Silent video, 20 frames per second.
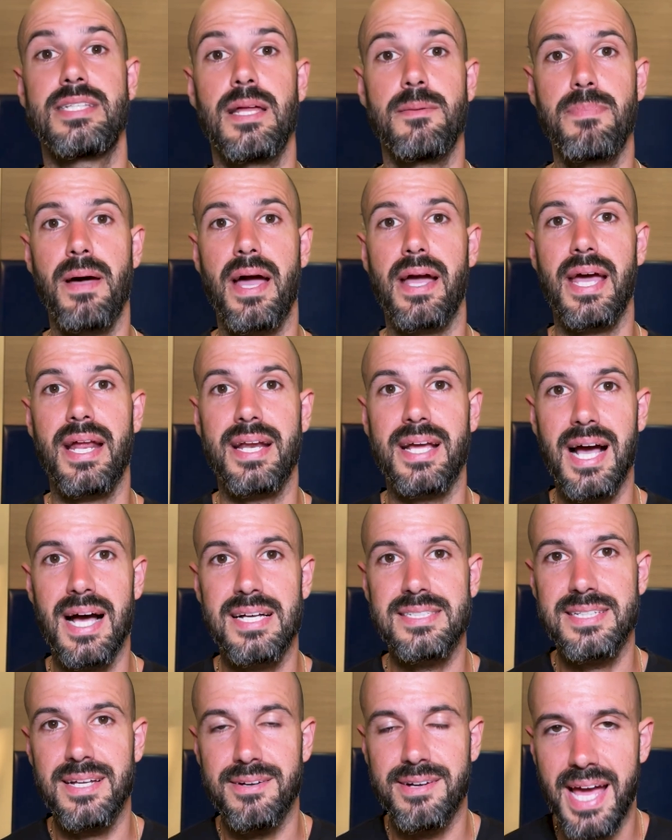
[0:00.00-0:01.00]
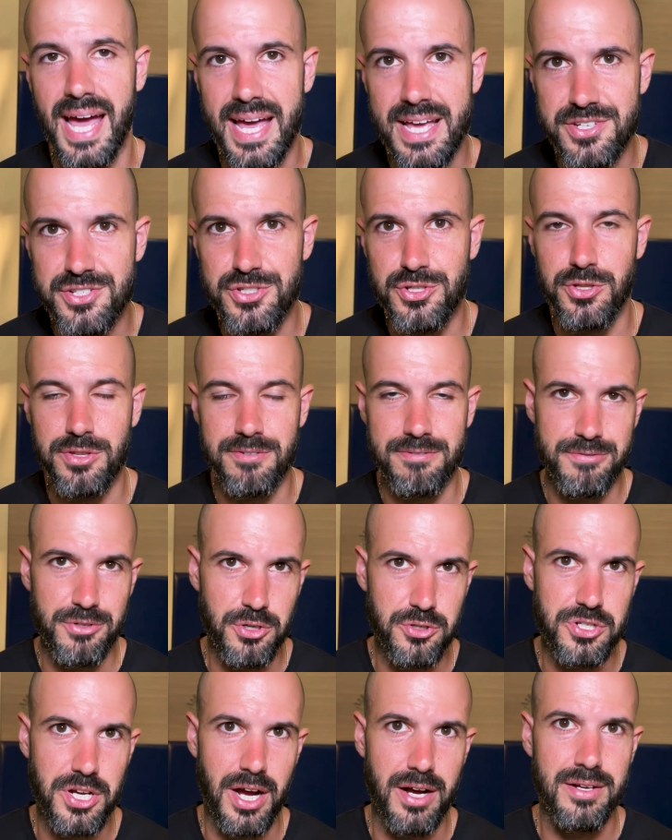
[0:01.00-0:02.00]
let's step back and cast our gaze to the
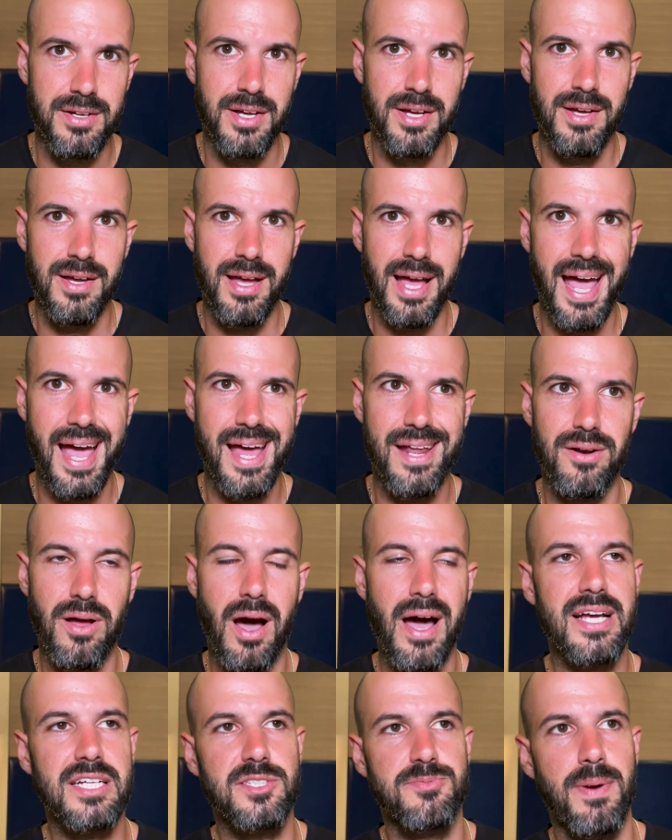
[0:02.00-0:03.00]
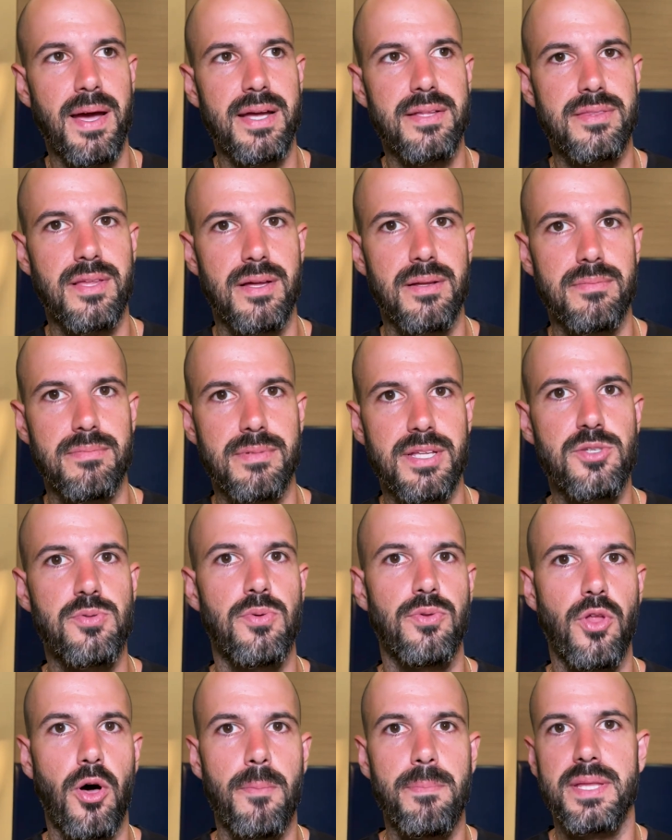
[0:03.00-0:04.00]
future. And I expect that
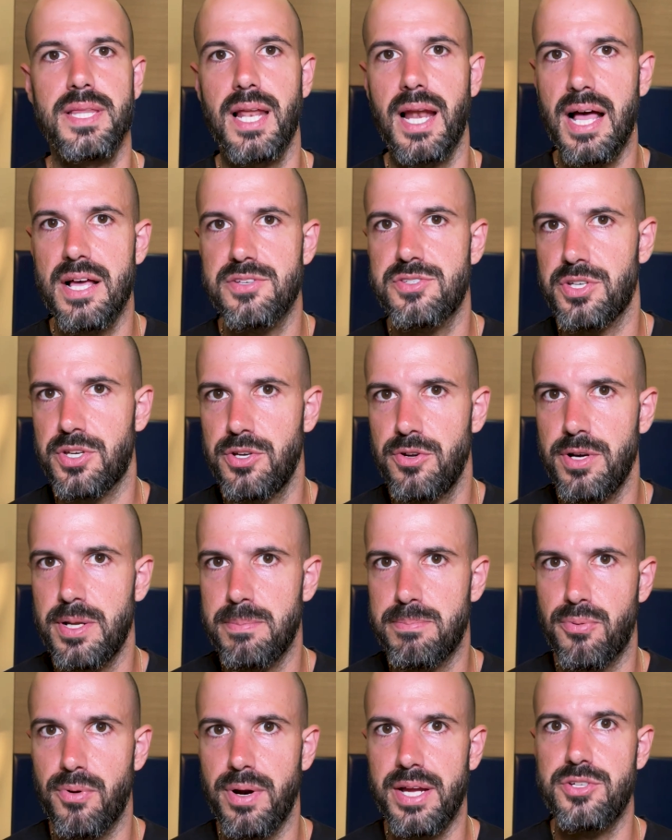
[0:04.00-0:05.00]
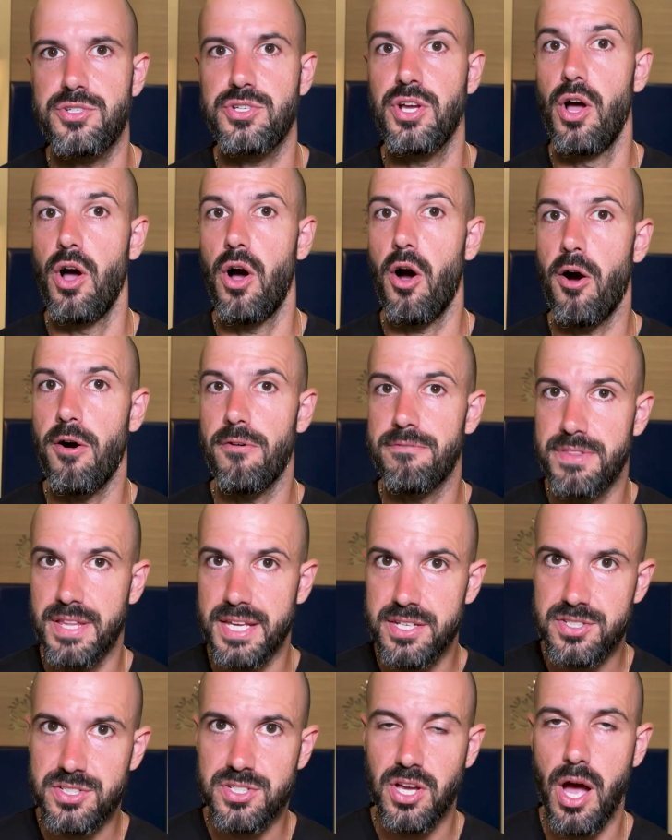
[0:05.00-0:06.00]
this will not be the last security breach
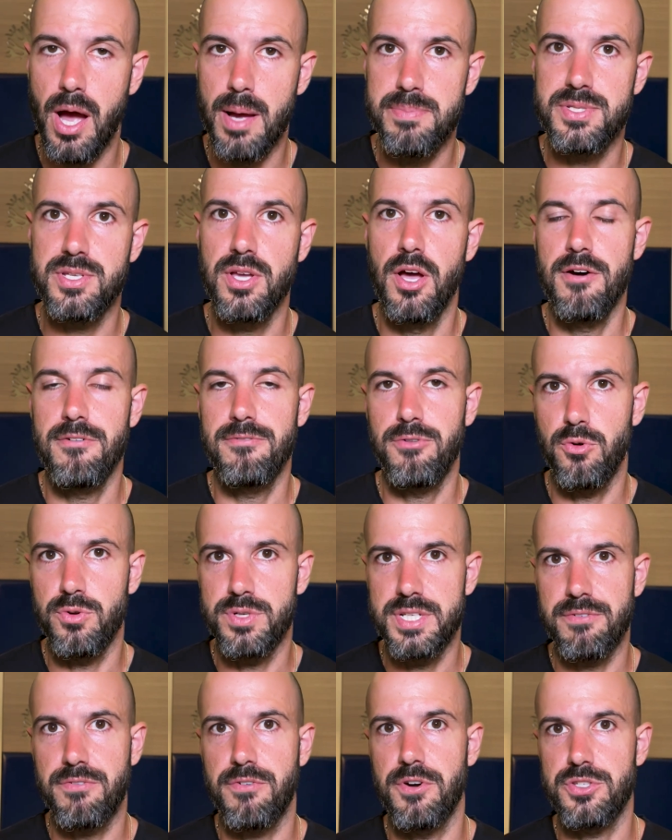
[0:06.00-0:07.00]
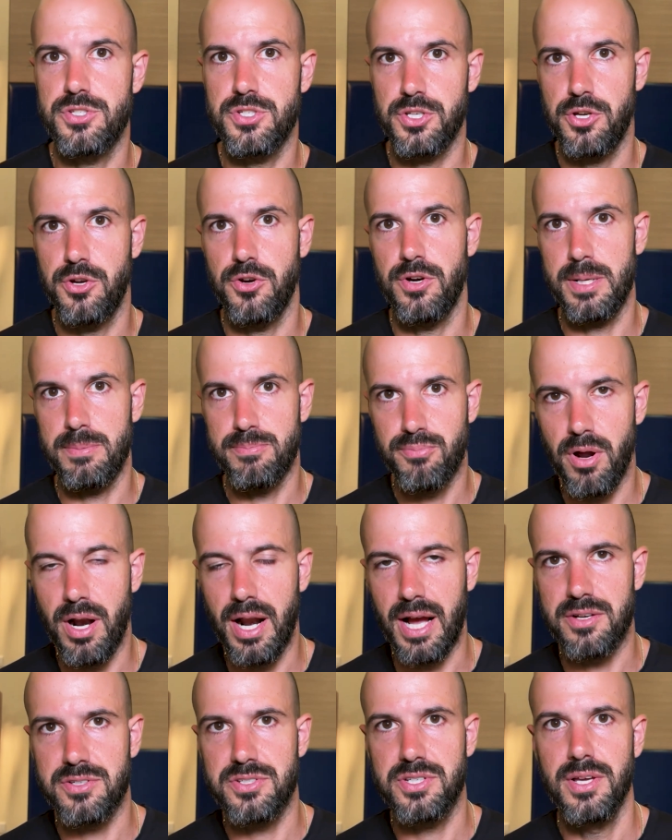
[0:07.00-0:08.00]
of these types for different security
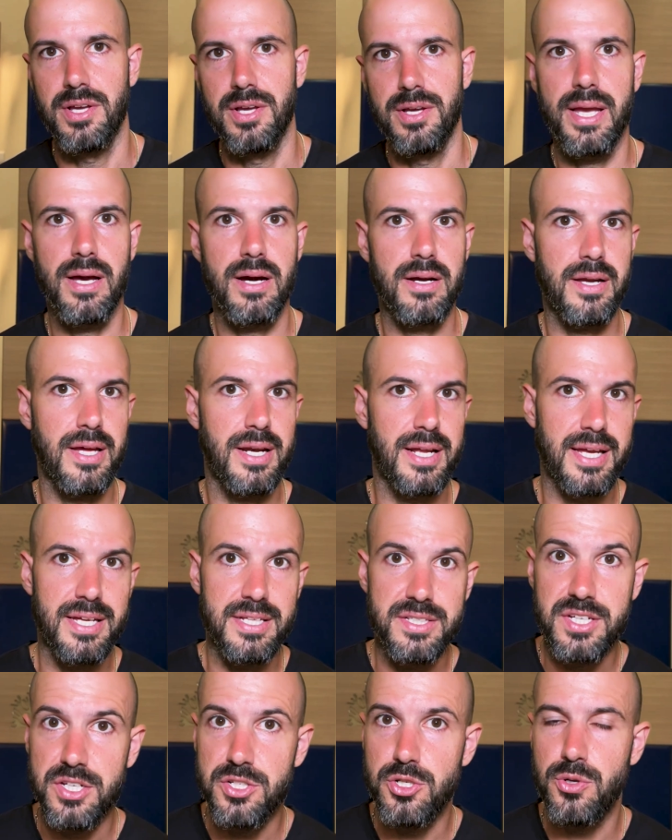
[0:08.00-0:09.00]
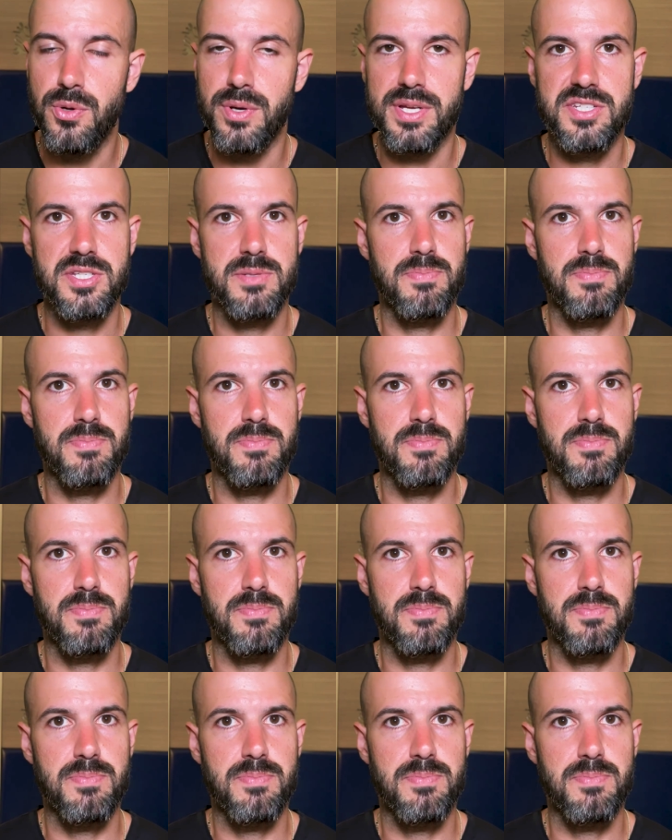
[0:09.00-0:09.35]
products. We are going to continue to